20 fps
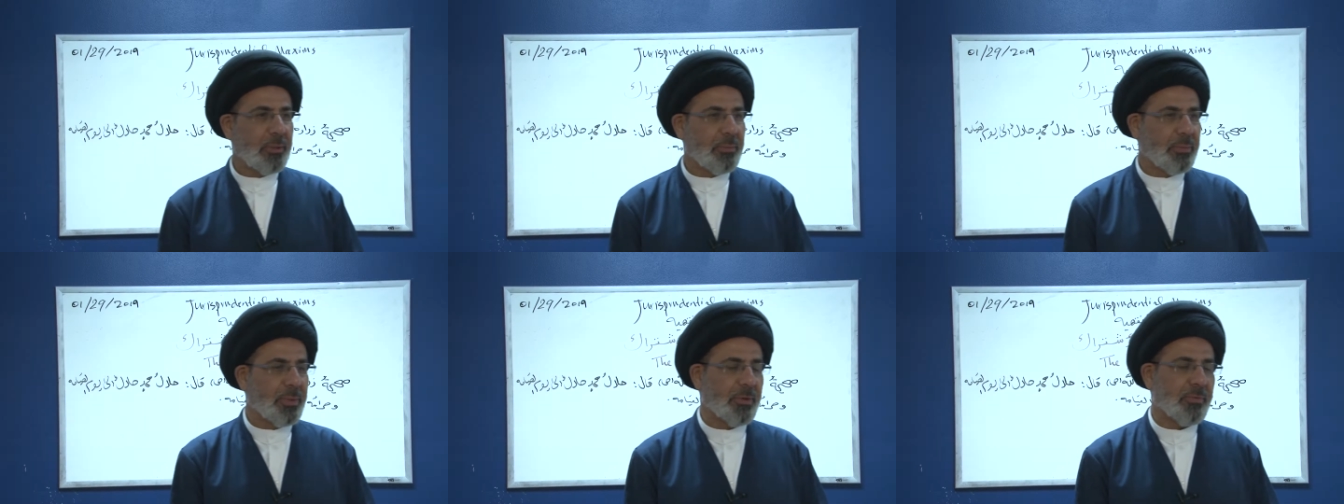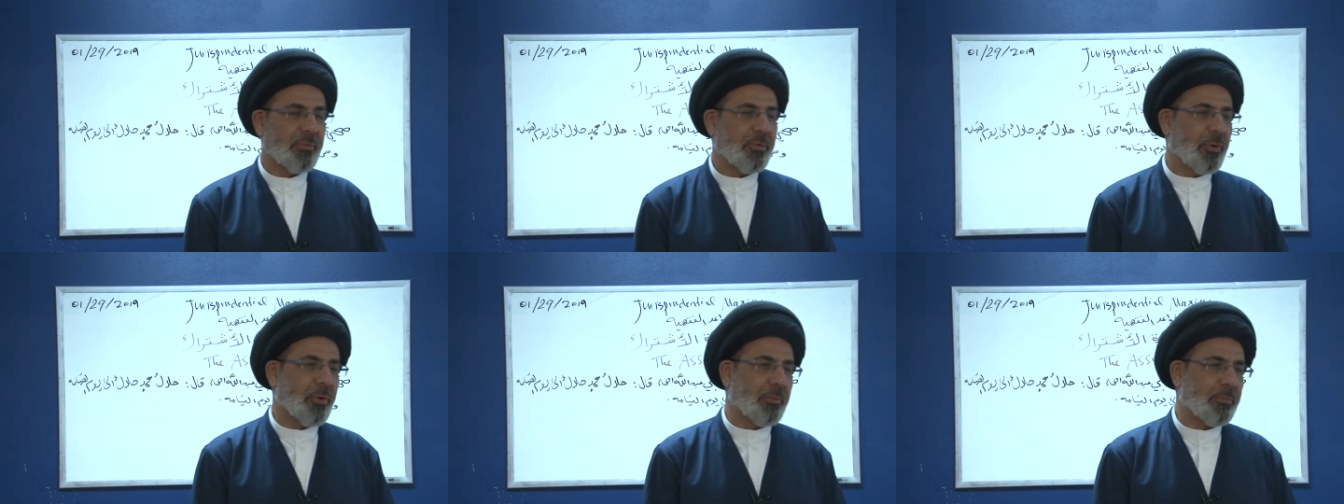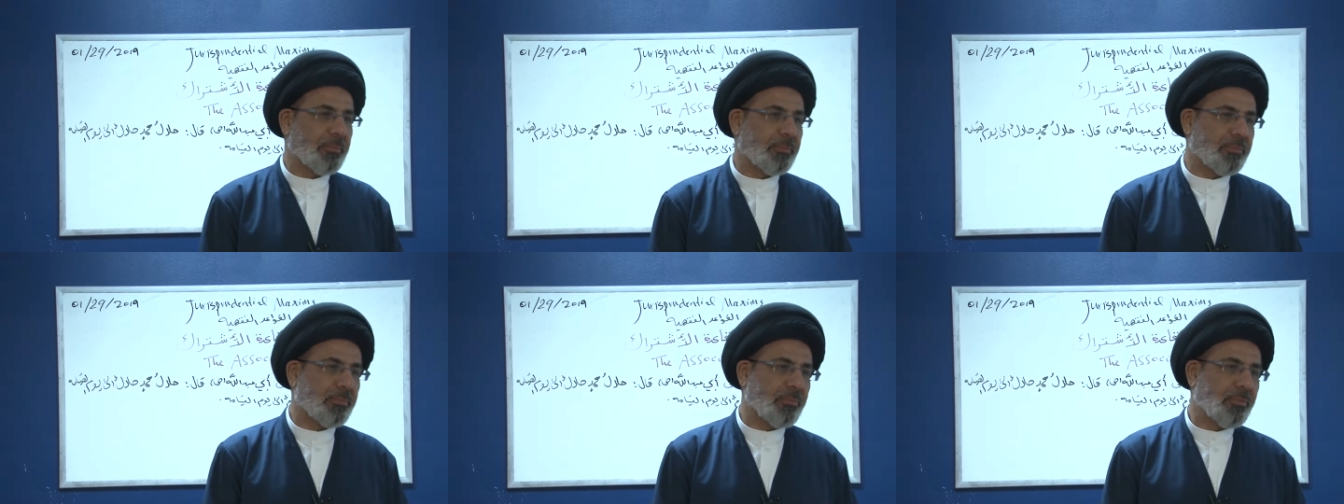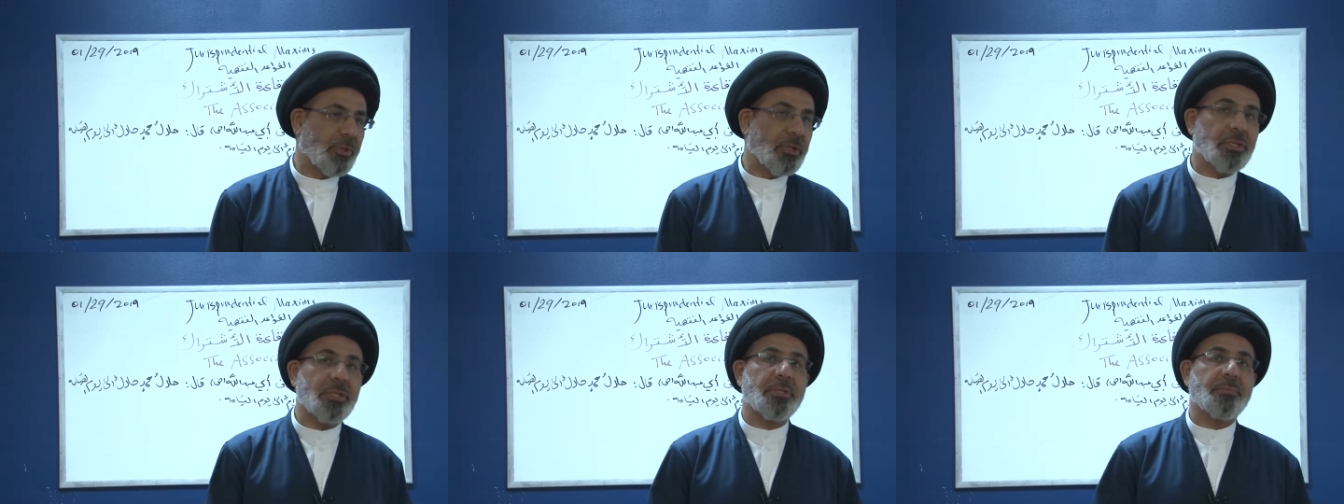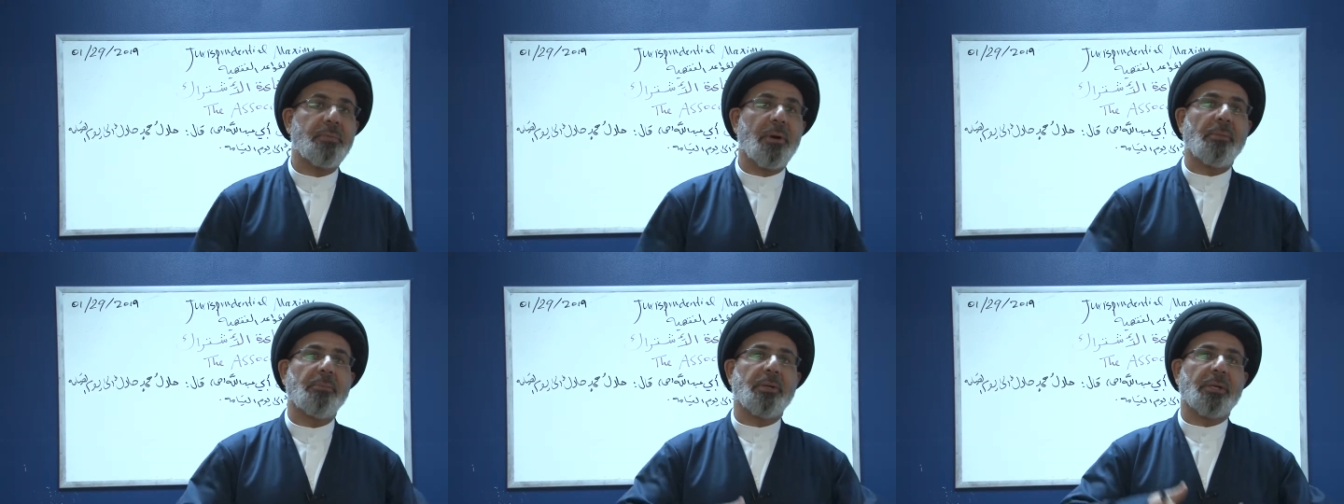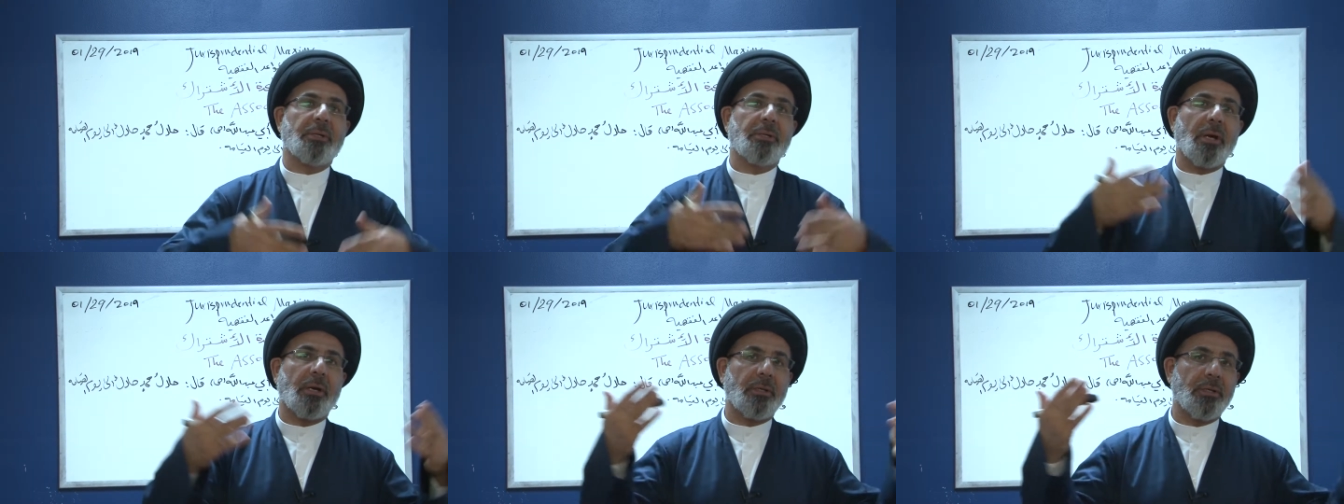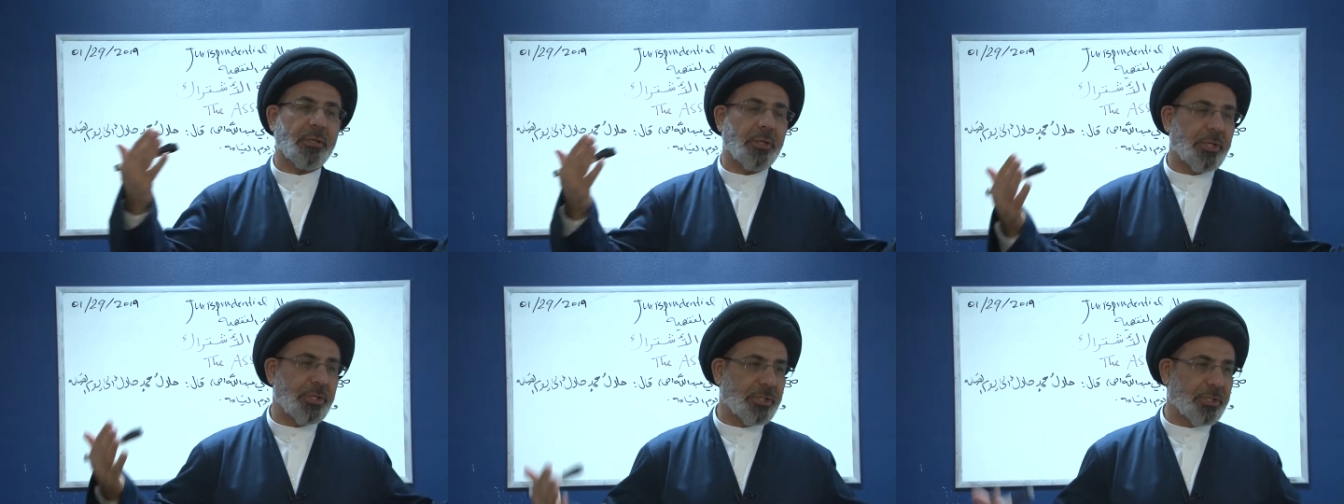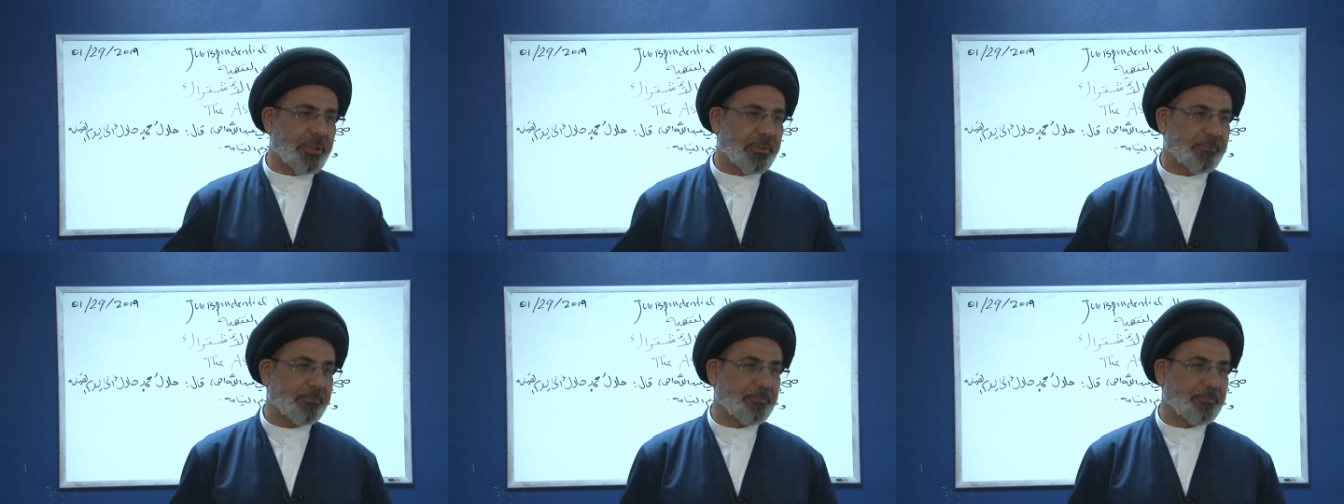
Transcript: perform. This is public declaration.